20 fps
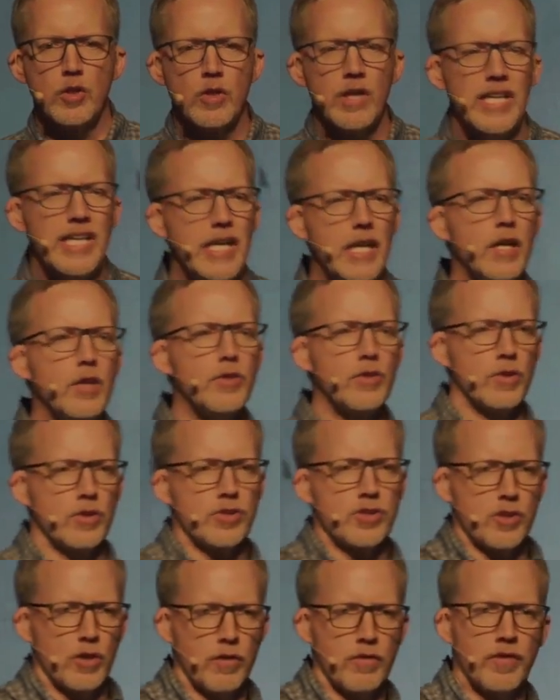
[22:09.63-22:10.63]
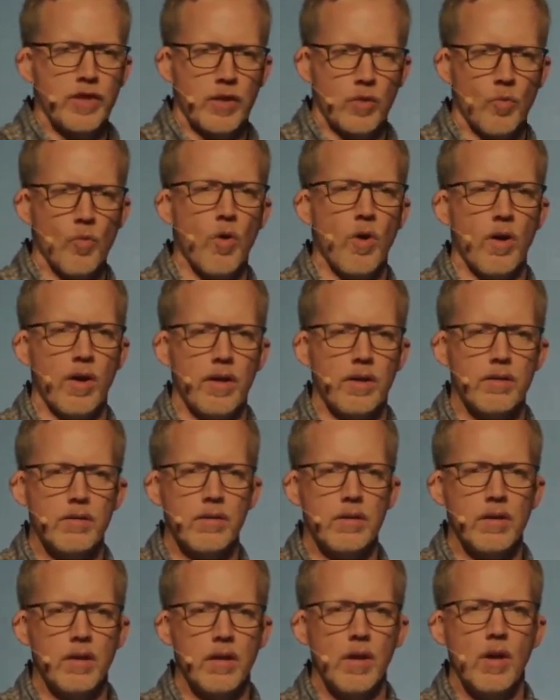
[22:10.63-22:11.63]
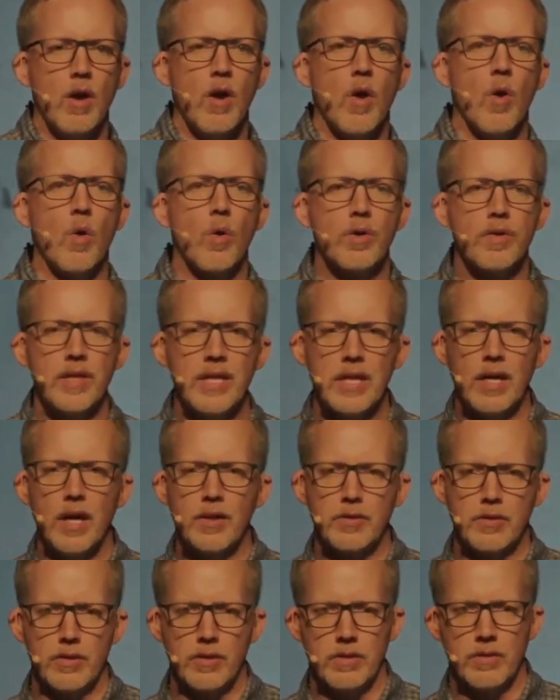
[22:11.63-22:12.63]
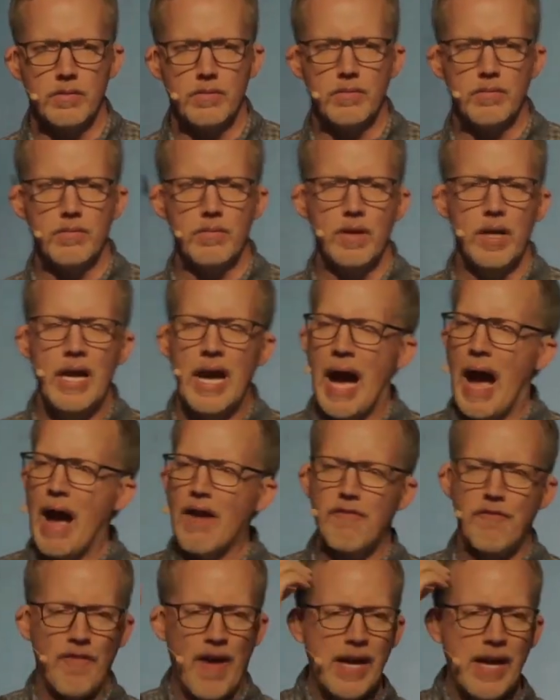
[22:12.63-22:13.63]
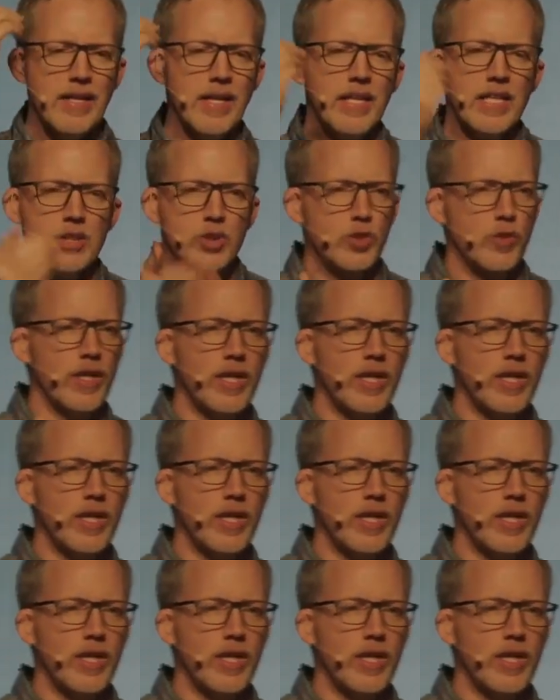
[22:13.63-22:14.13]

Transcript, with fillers: You're either serving one or the other. I find it